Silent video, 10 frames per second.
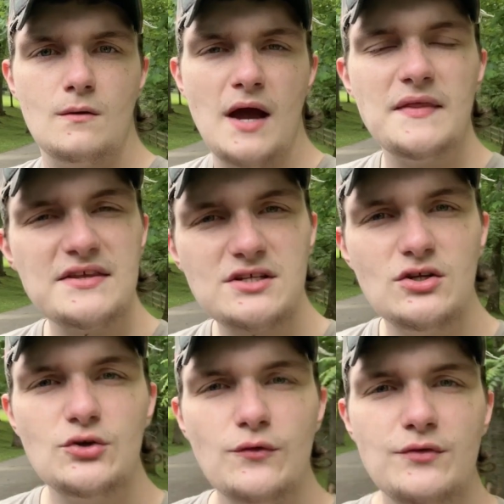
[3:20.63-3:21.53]
And that's going
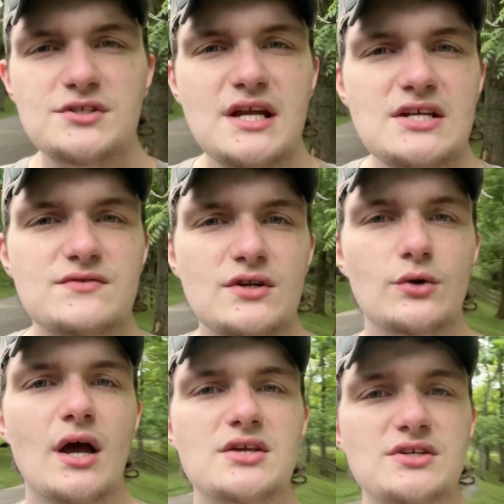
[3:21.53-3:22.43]
to do it for today's video,
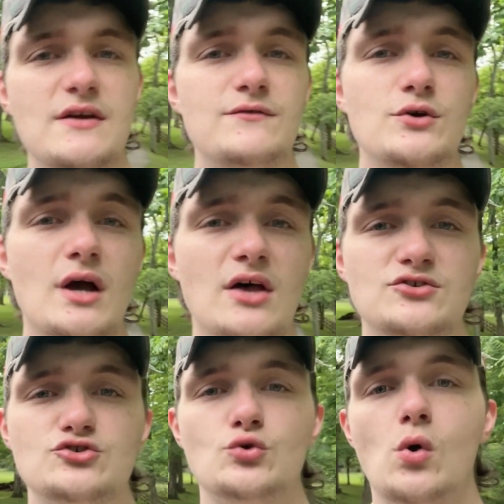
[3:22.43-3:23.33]
guys. If you guys
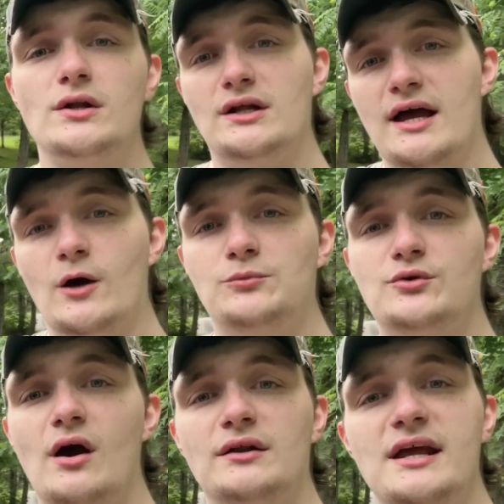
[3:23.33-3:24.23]
enjoyed and I helped
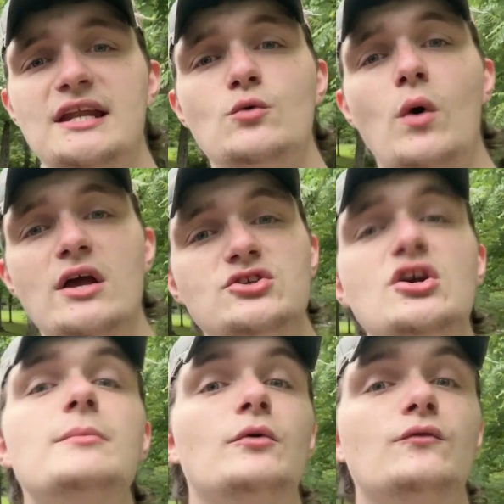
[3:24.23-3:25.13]
you out in any way,
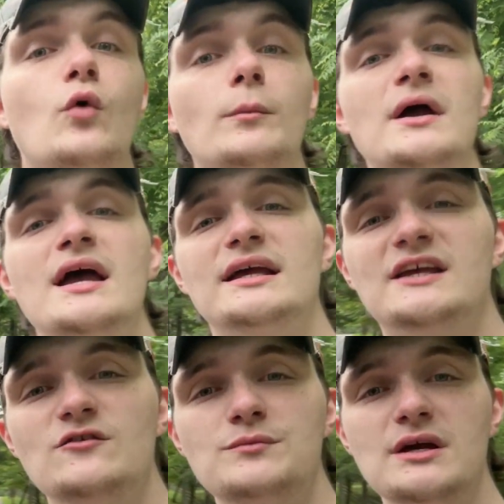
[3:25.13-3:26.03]
shape, or form,
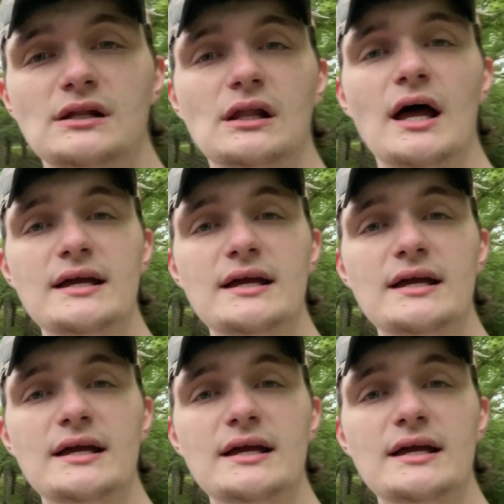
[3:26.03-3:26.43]
give me a like.